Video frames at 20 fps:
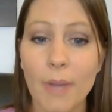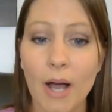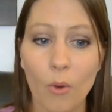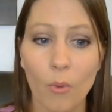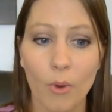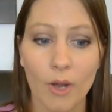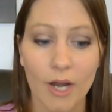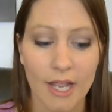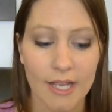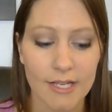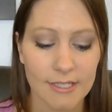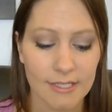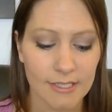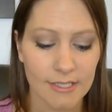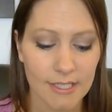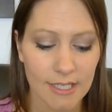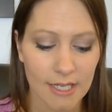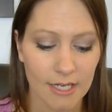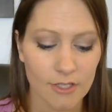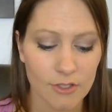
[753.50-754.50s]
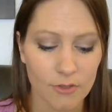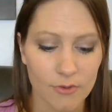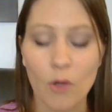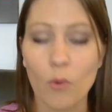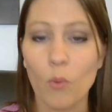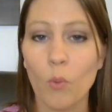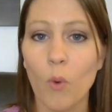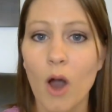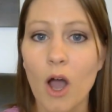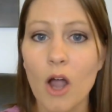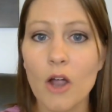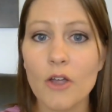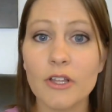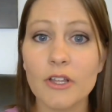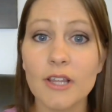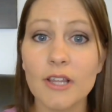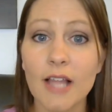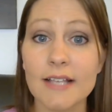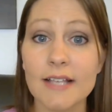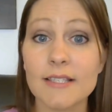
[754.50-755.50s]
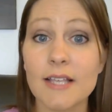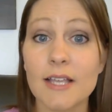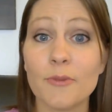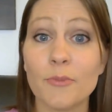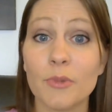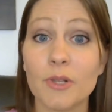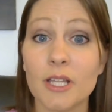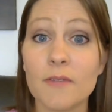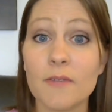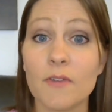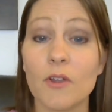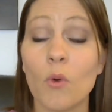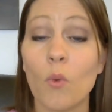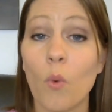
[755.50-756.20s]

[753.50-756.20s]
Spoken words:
But what I did is, okay, what are the lies I am believing?